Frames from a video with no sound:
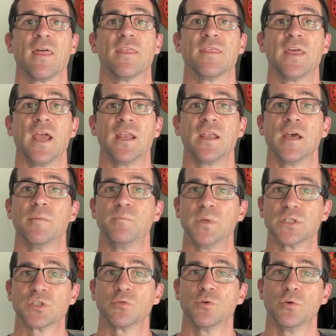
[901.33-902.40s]
than
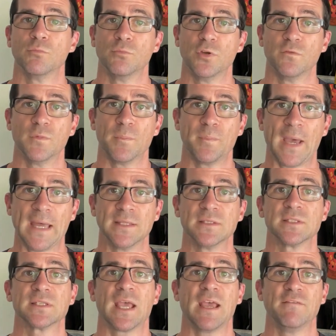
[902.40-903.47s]
habitual movement
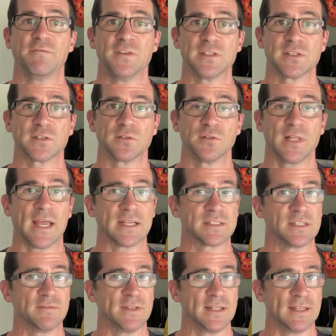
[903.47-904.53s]
patterns and physical
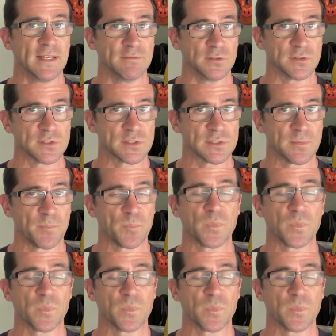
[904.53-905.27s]
activity levels.